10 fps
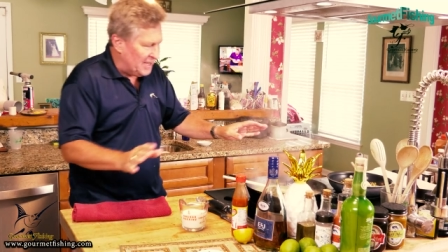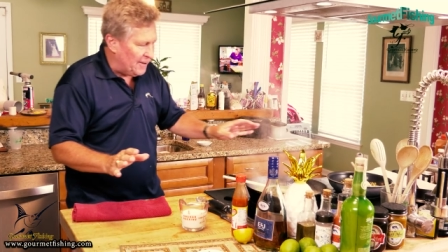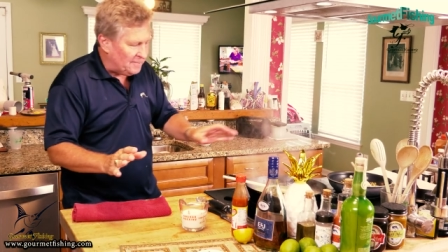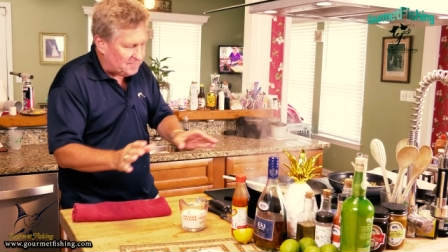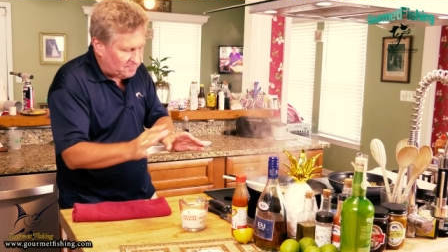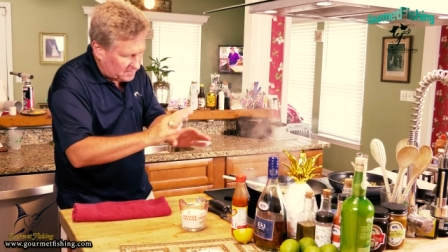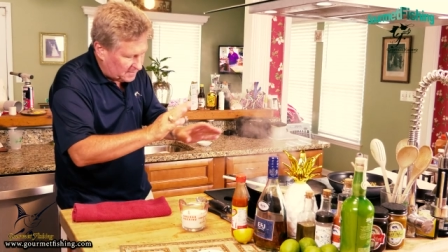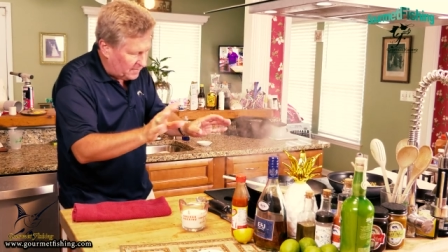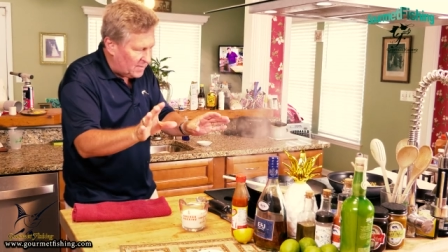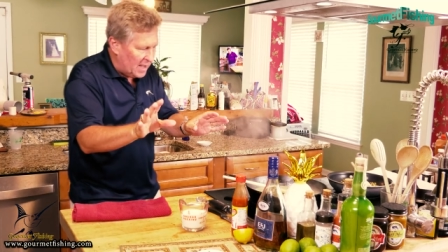Now,
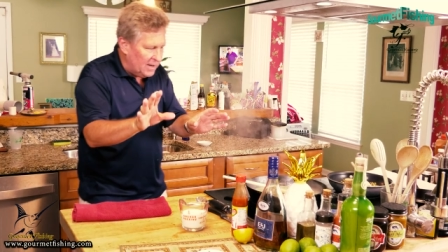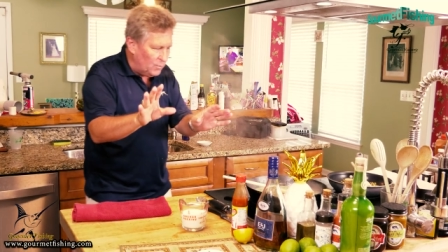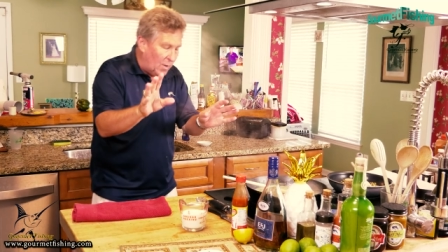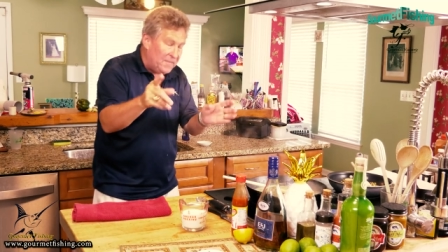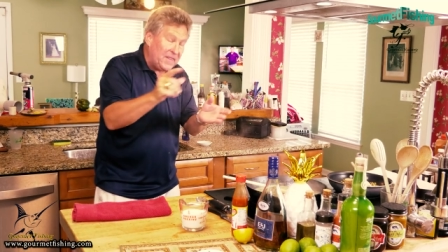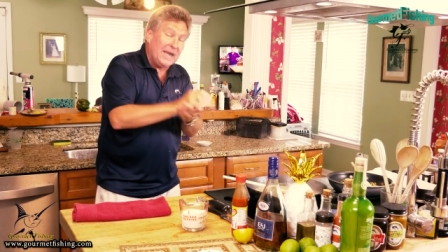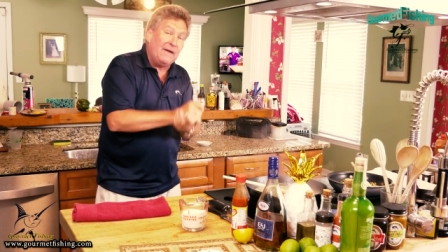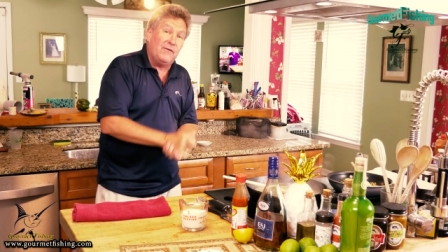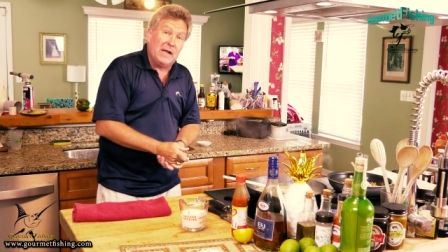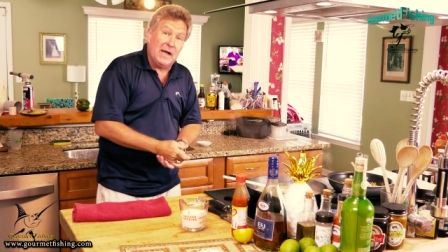one thing I
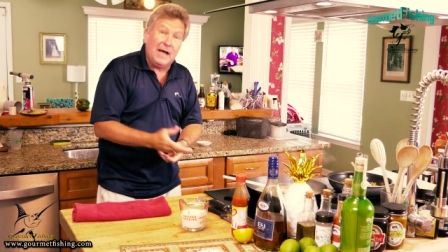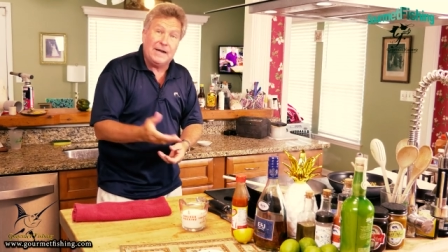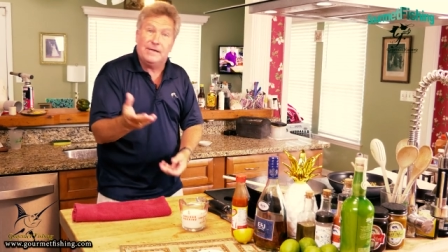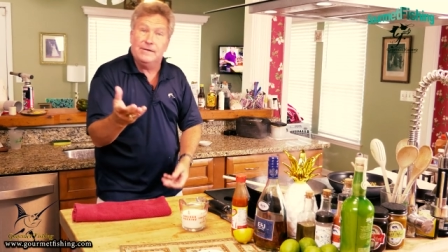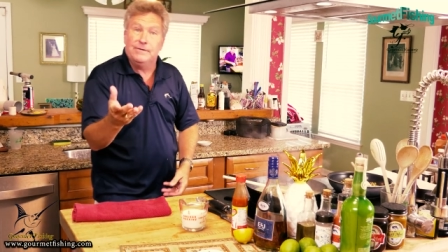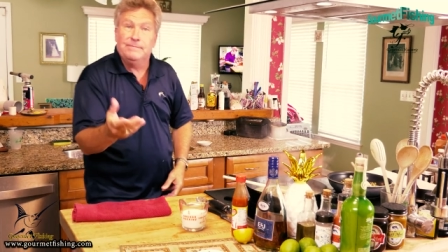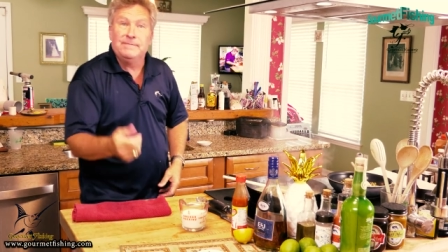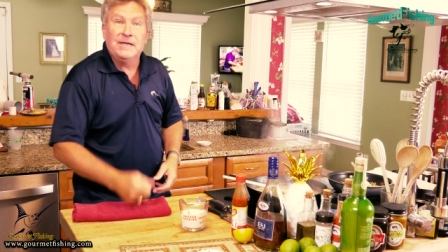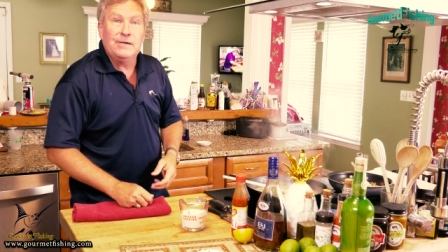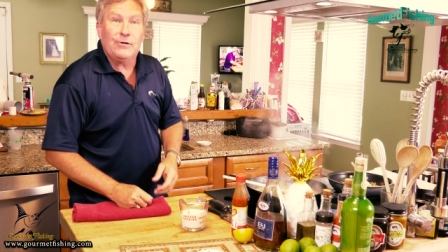forgot to
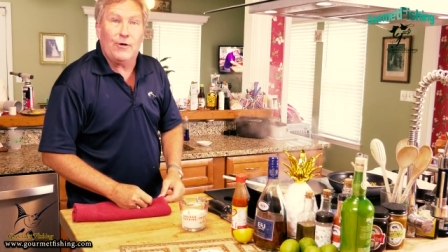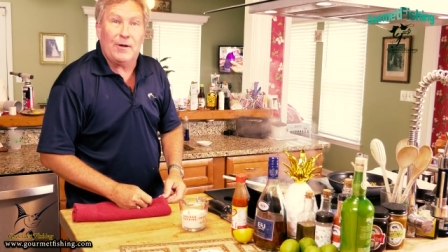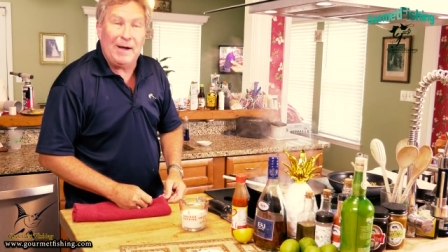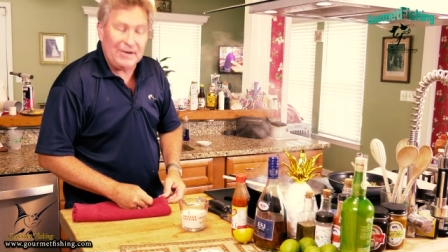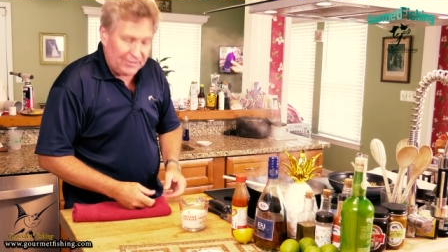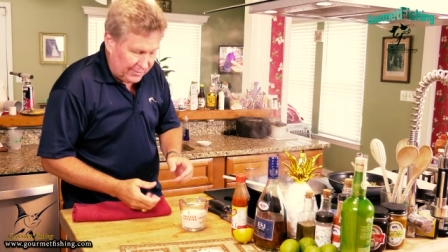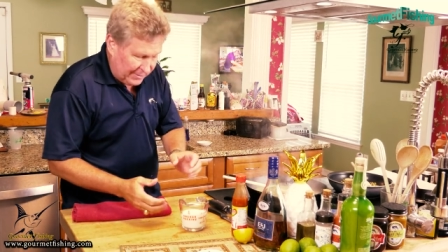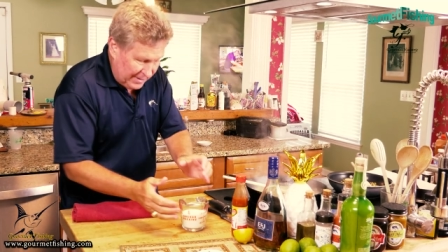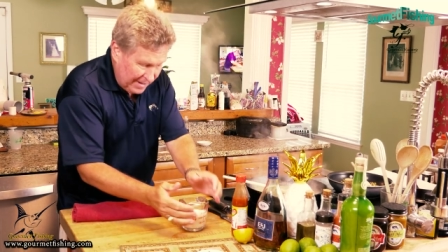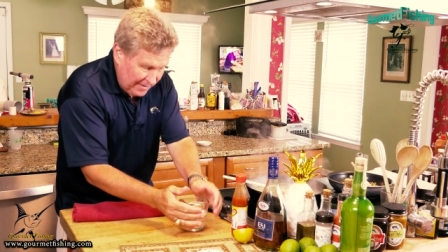talk about
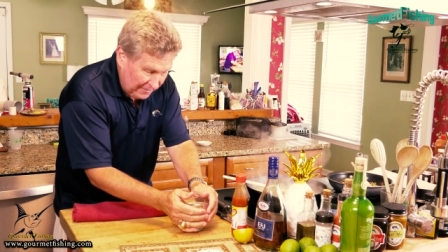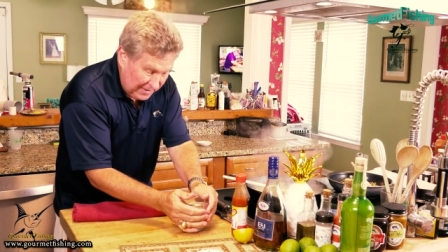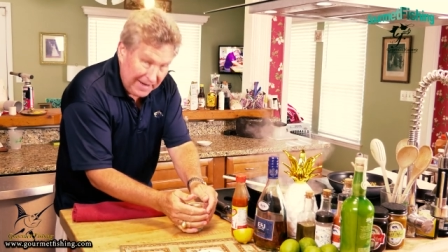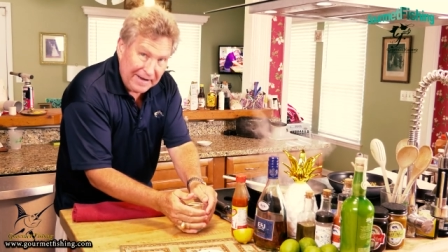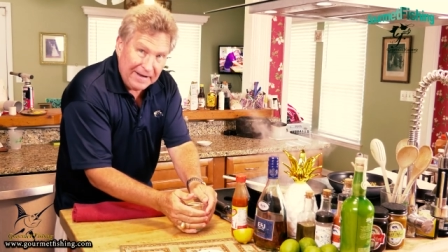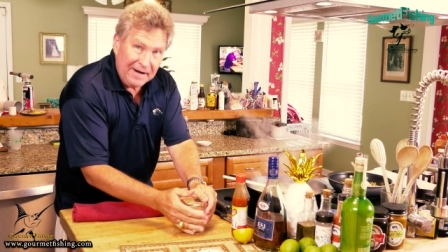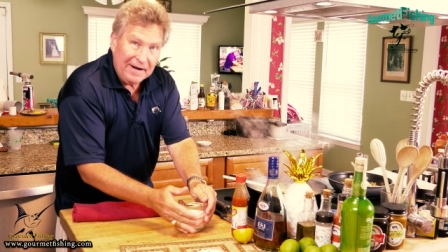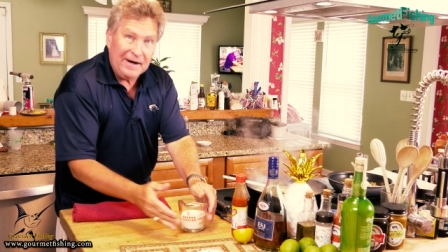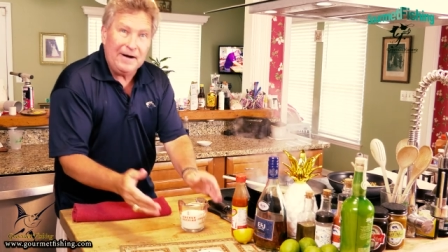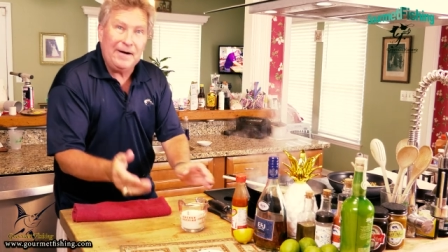during the
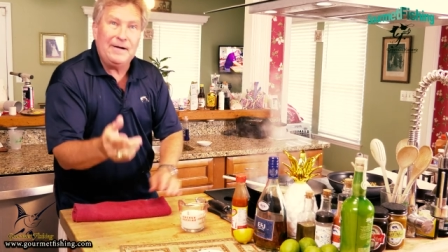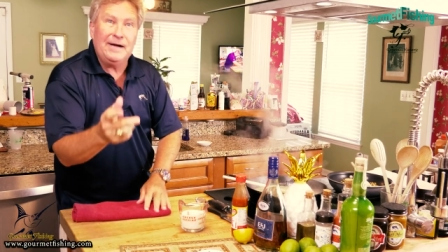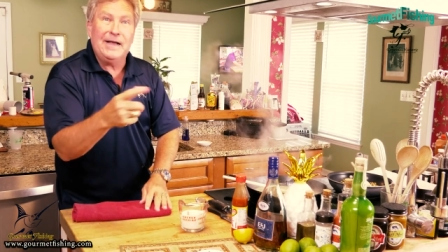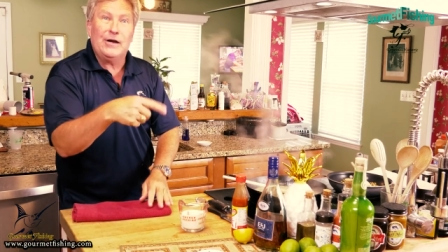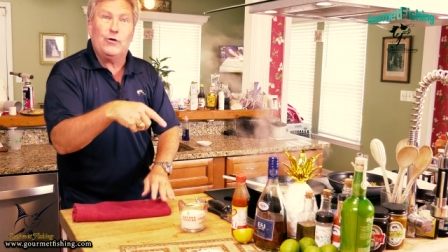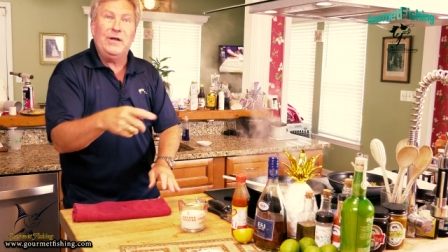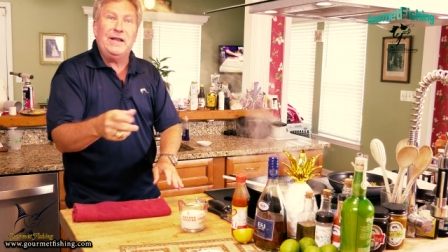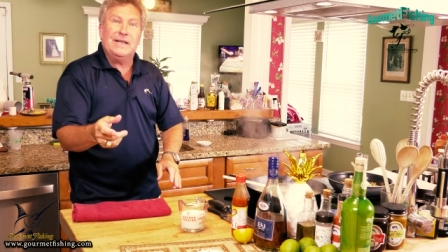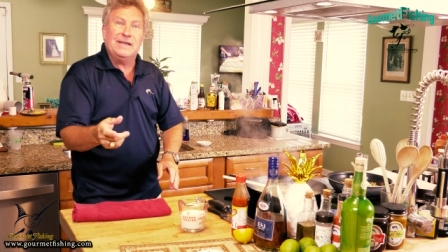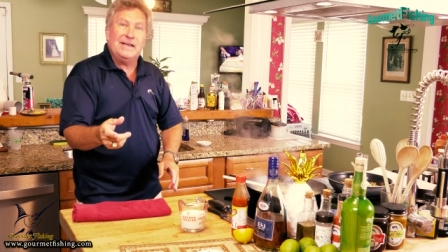uh,
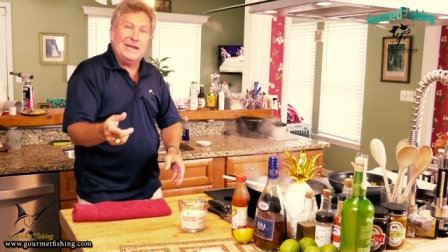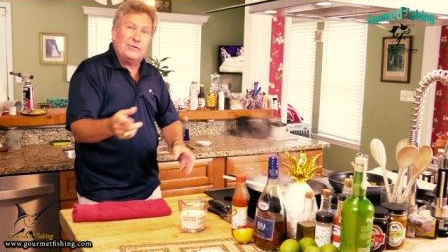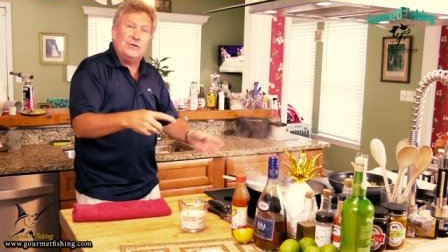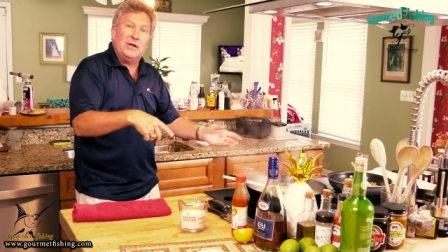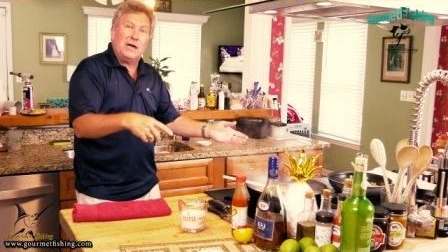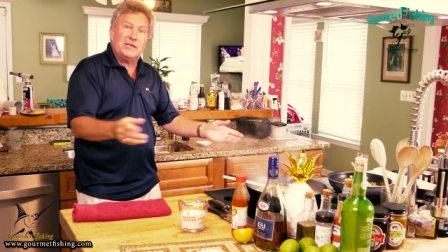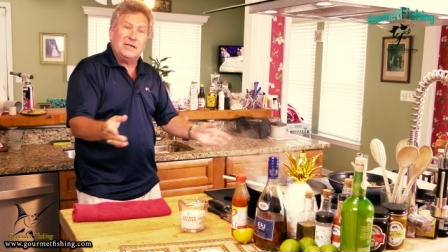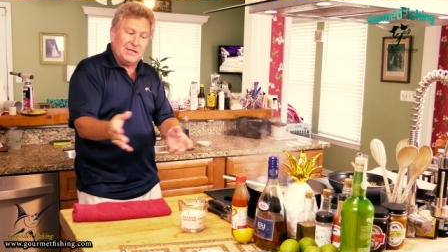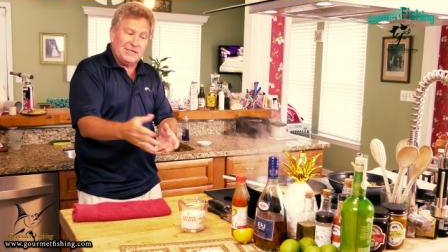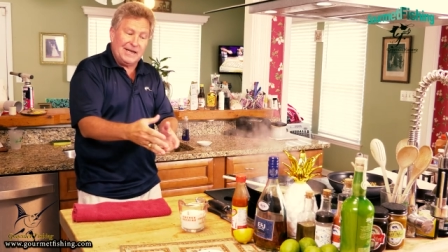ingredient introduction
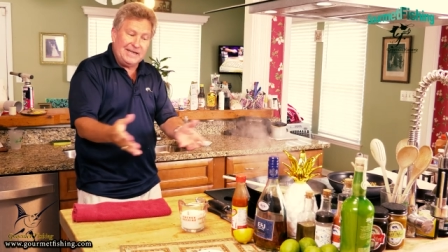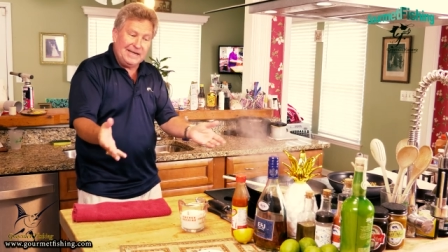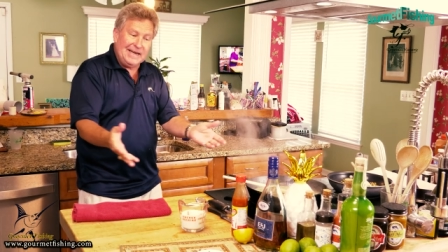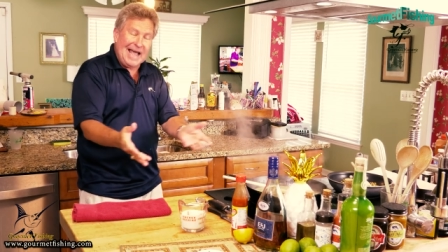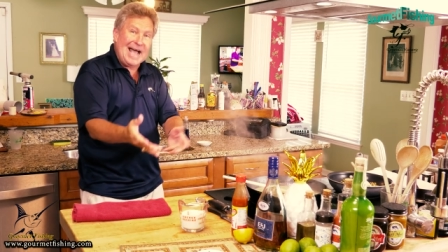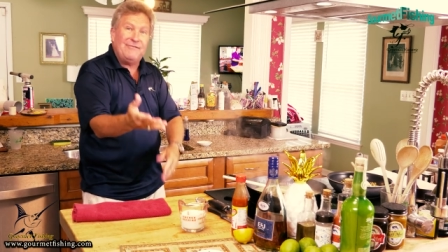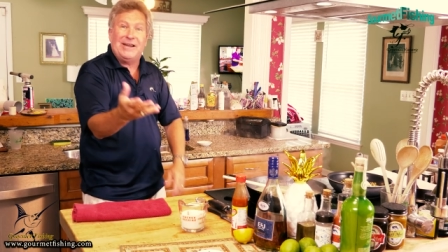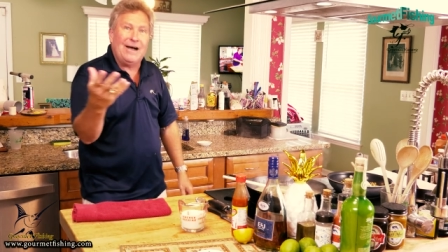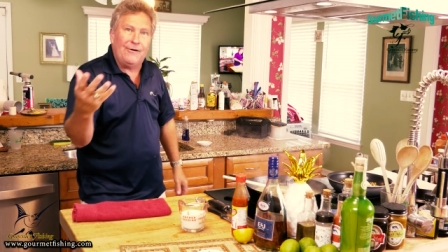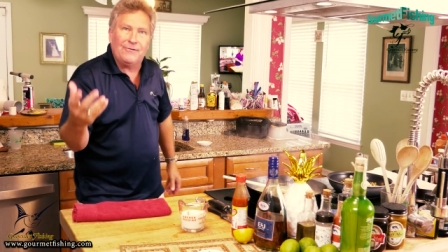because I didn't have it
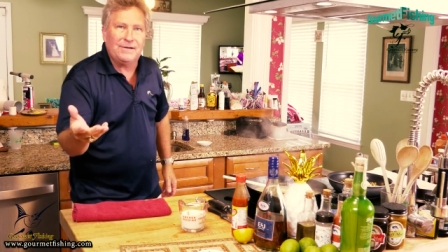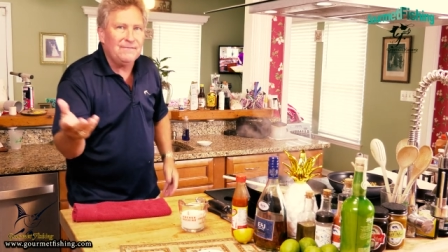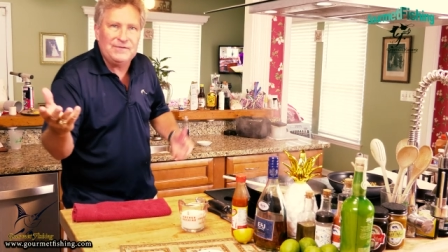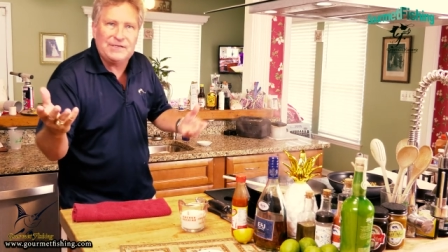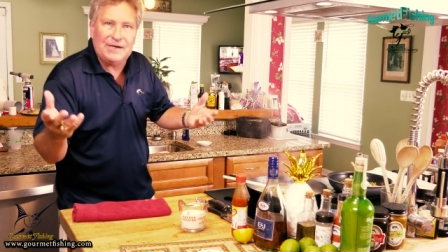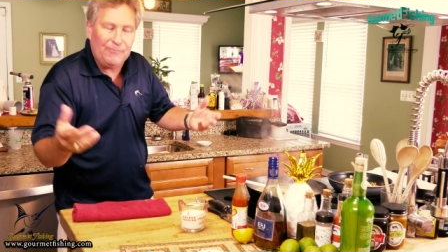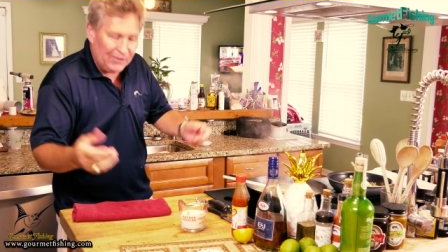out for some